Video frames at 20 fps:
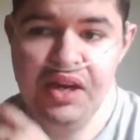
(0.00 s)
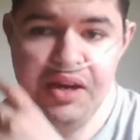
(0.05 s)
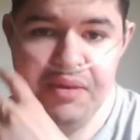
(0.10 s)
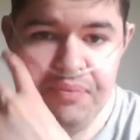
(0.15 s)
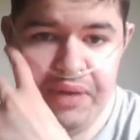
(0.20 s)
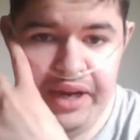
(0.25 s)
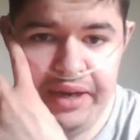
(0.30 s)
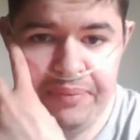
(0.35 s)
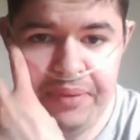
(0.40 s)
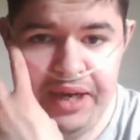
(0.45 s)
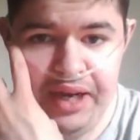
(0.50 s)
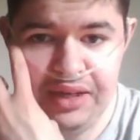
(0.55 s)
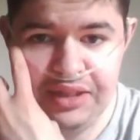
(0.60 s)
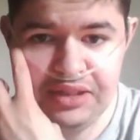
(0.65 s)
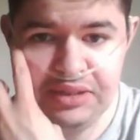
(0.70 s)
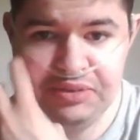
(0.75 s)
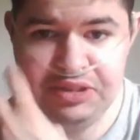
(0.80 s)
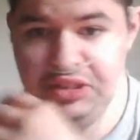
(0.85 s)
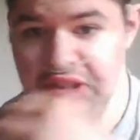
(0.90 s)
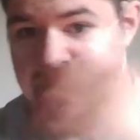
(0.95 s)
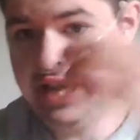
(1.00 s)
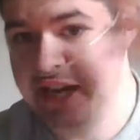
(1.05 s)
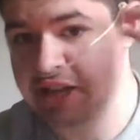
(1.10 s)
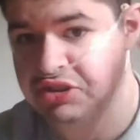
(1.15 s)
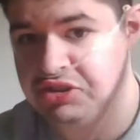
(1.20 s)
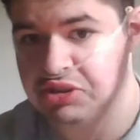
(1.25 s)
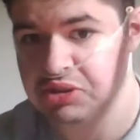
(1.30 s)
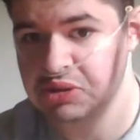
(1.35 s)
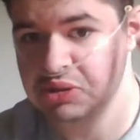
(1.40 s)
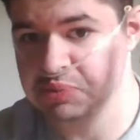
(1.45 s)
by Apocalypse in the
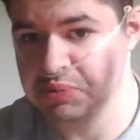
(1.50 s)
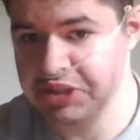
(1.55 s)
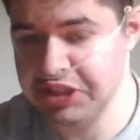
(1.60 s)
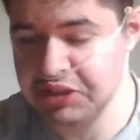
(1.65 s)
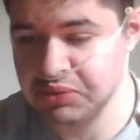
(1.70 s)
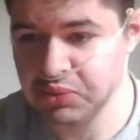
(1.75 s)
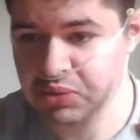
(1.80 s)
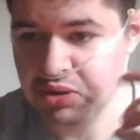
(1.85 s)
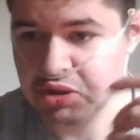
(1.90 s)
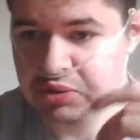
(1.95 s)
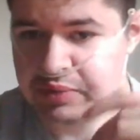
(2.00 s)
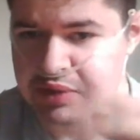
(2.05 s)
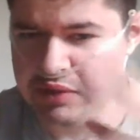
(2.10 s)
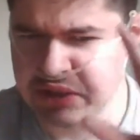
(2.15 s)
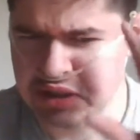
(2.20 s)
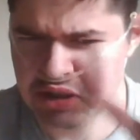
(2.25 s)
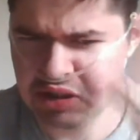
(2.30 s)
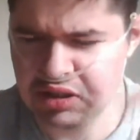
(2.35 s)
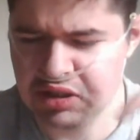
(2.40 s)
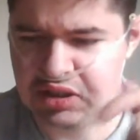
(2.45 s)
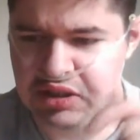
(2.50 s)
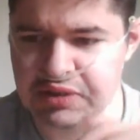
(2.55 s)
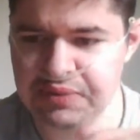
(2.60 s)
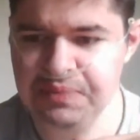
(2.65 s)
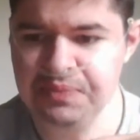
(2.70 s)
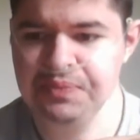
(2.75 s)
astral plane world, whatever you want to call